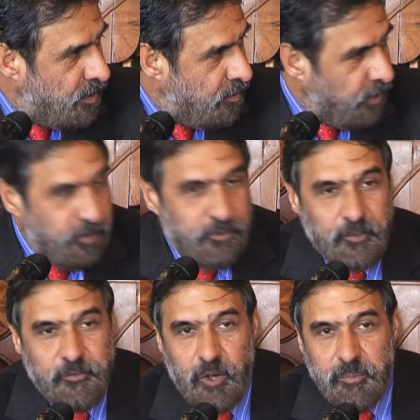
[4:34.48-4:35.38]
one of
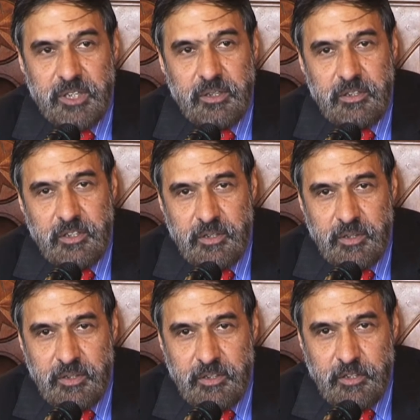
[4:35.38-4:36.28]
your former
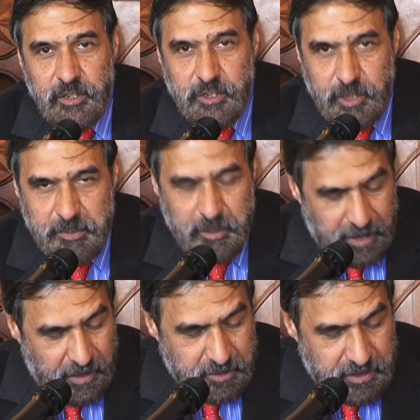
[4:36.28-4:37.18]
Deputy
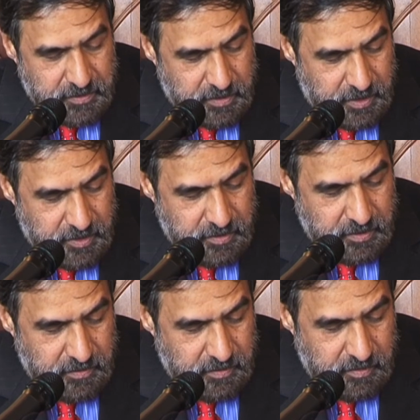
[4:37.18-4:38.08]
Prime
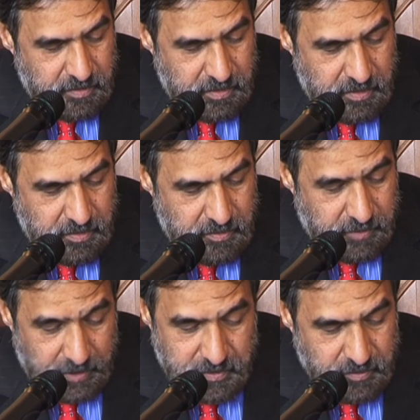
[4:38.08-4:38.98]
Ministers,
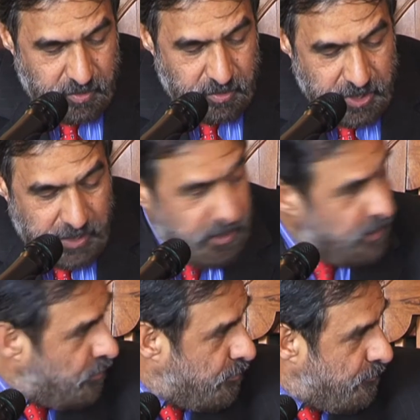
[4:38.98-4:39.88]
Francisco
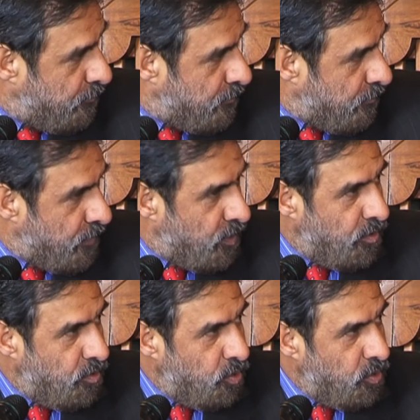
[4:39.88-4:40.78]
Rutelli,
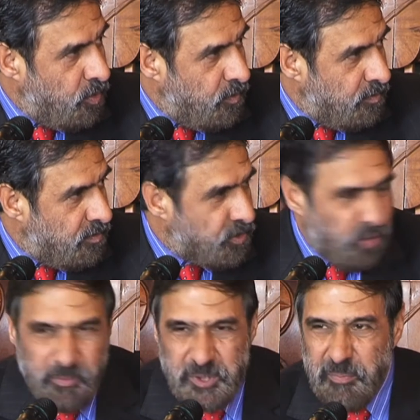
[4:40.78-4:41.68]
who is
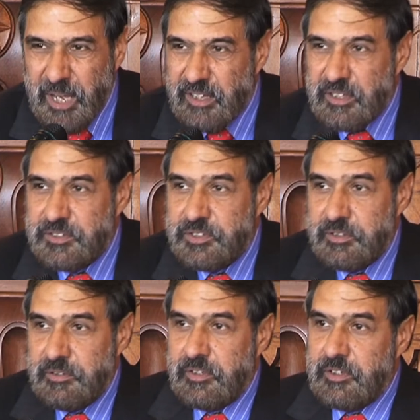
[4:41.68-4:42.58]
almost my age,
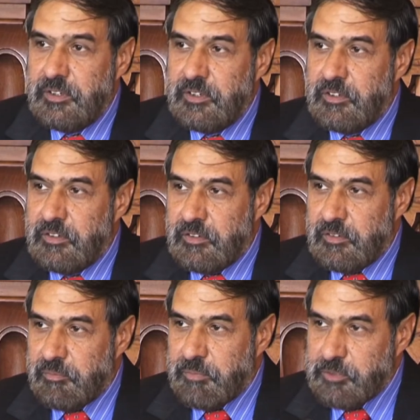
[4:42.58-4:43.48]

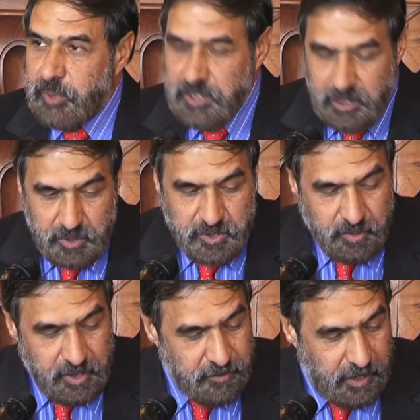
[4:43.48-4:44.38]
but when he was
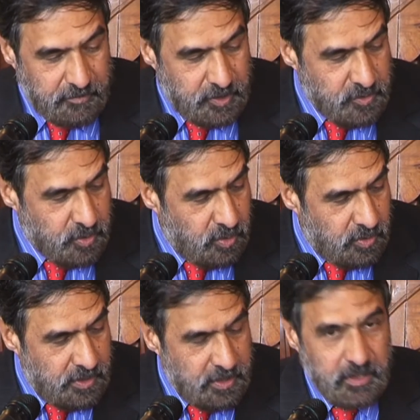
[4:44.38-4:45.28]
25 years
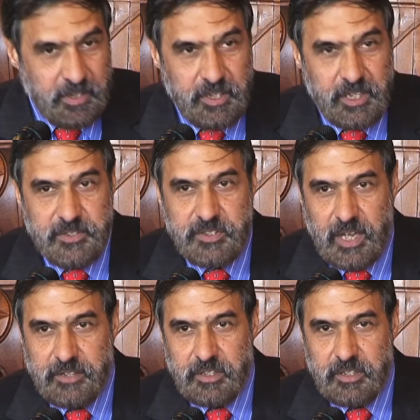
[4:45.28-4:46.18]
old, he had
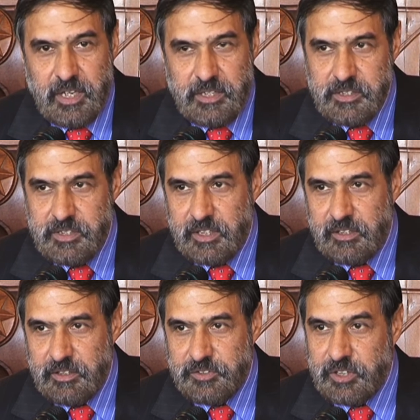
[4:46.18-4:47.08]
started
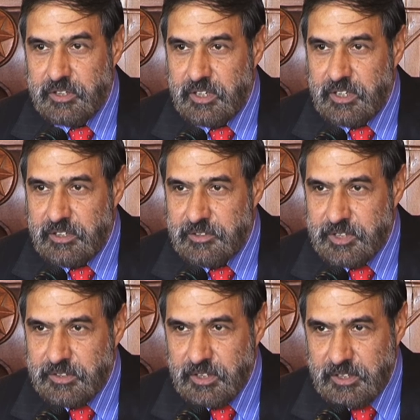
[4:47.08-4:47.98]
editing a journal,
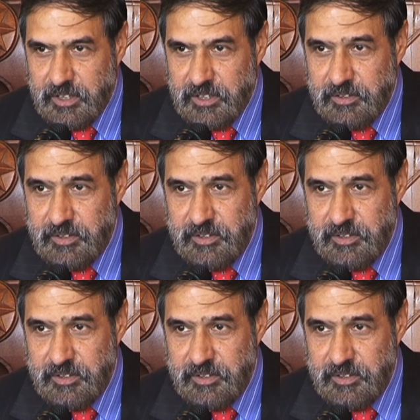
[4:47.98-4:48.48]
Satyagraha.